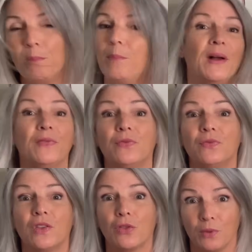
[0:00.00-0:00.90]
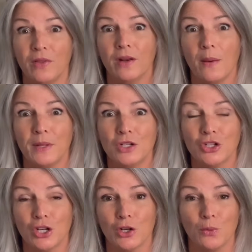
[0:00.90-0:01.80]
but the 3 that I'm going to
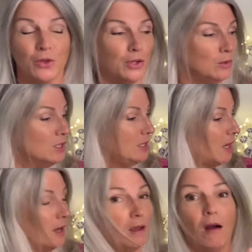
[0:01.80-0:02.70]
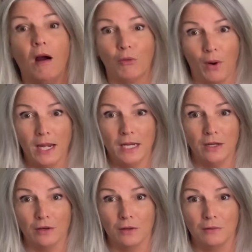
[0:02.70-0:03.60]
share with you today are right
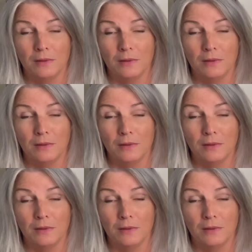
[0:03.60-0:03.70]
here.